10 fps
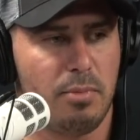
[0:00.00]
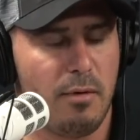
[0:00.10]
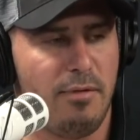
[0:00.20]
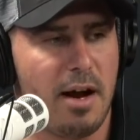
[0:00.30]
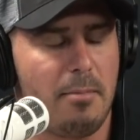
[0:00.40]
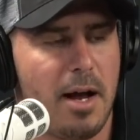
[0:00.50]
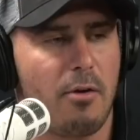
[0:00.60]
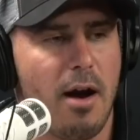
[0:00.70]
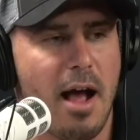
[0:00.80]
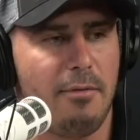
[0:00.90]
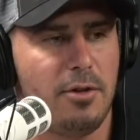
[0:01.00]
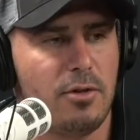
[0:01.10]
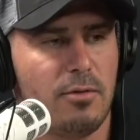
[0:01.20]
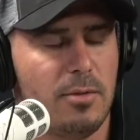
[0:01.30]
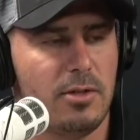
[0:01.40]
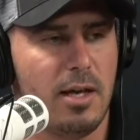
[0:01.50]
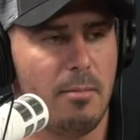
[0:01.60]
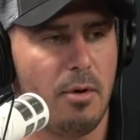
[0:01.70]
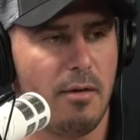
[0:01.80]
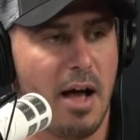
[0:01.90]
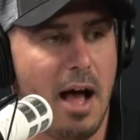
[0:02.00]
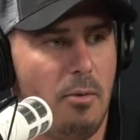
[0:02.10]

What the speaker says: perfect my craft just from the standpoint of